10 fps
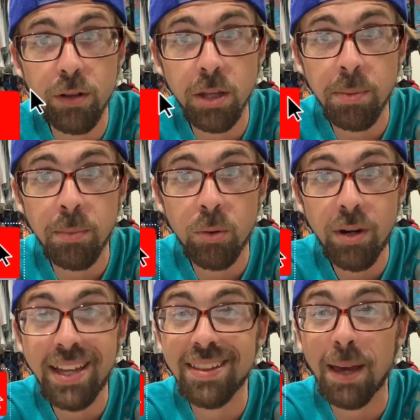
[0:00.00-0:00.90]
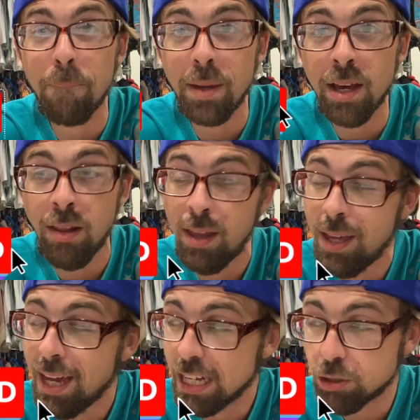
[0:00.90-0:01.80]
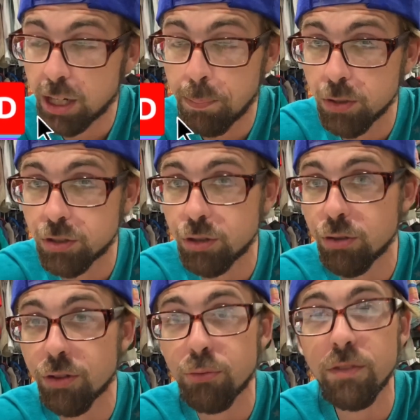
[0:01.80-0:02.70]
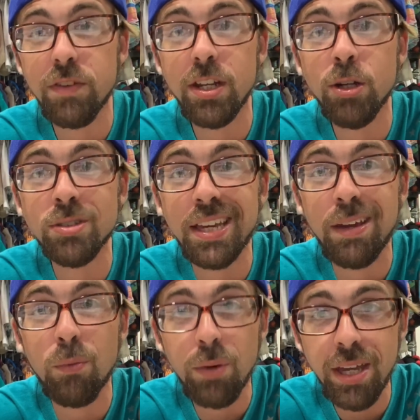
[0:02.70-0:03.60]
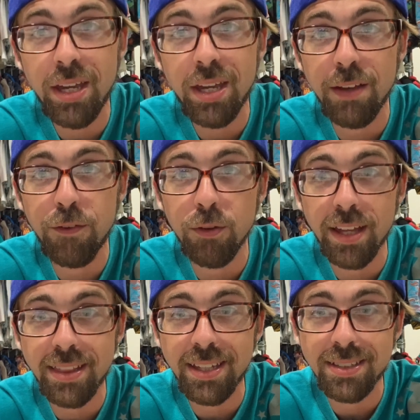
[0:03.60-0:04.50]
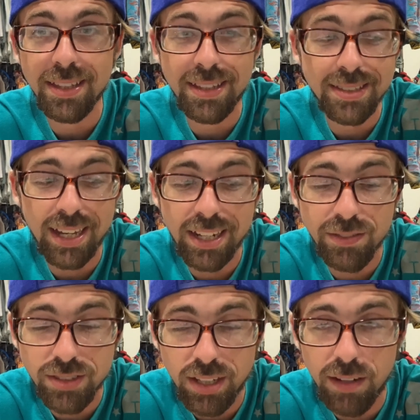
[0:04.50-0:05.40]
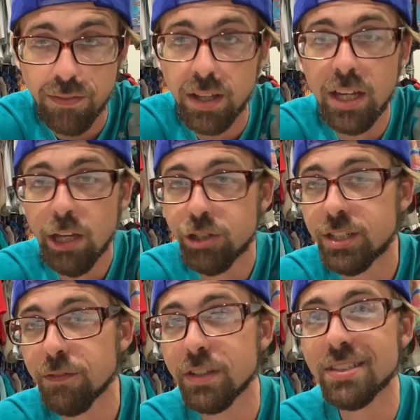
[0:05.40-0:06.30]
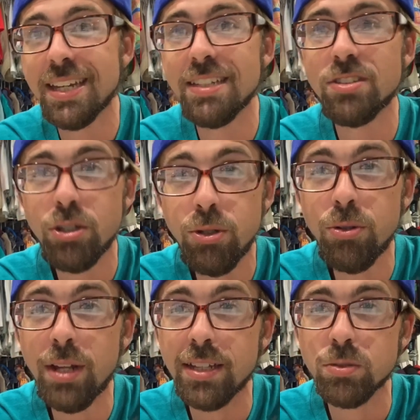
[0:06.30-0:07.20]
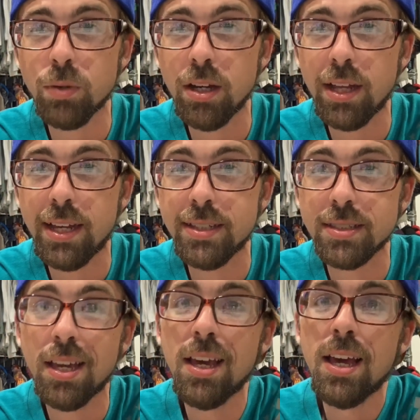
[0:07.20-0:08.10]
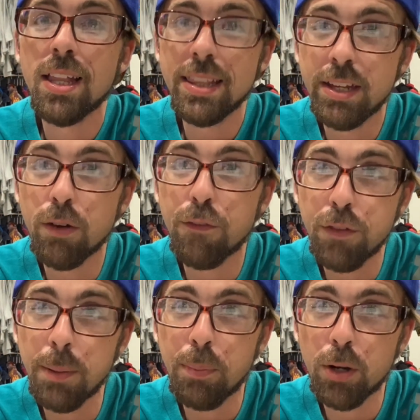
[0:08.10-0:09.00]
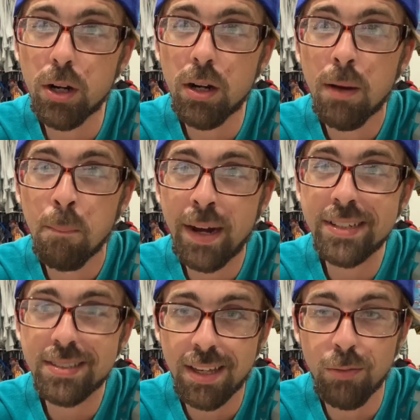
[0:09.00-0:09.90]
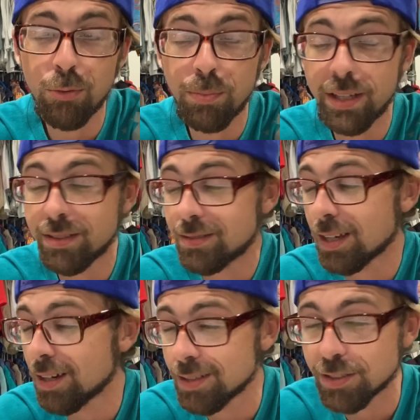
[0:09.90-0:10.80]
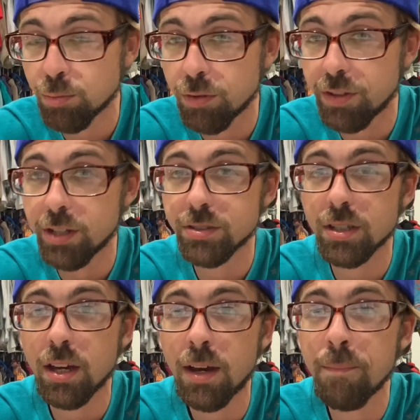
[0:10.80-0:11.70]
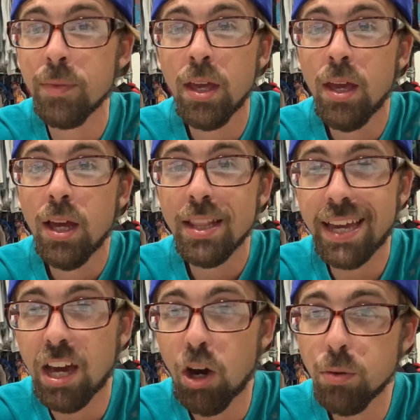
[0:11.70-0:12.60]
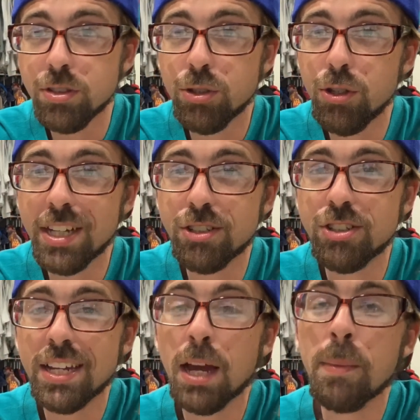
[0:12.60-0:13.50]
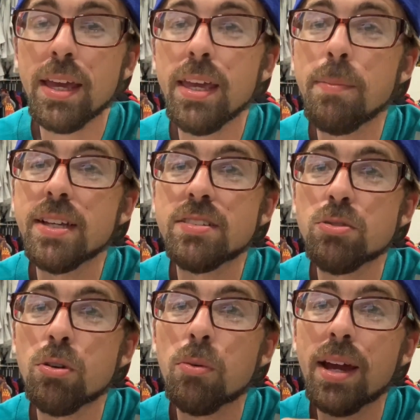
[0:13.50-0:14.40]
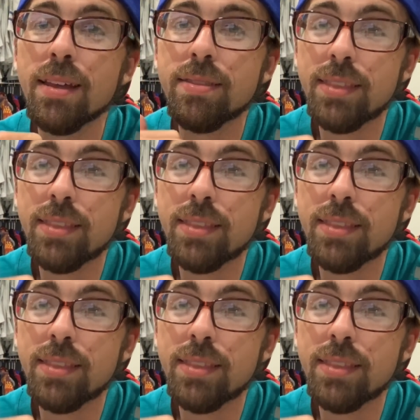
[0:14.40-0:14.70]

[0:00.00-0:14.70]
for a little bit more. Hit that bell. I try to post 2 to 3 videos a week. If you like this kind of stuff, you should definitely stay tuned, as well as Little Flipper. My son will be in tons of more videos to come. Like I always do, you guys should check out my eBay store right